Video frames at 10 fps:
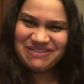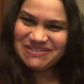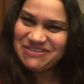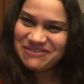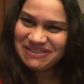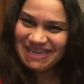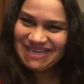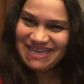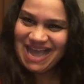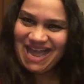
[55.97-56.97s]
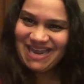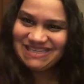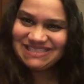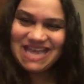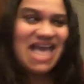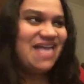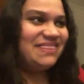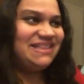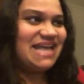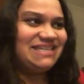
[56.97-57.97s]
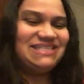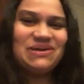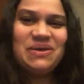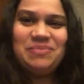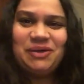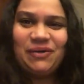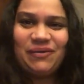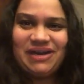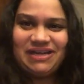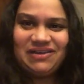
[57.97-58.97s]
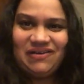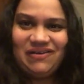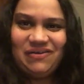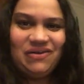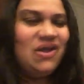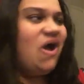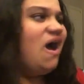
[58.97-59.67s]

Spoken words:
Don't you think, guys, that that's so hypocritical?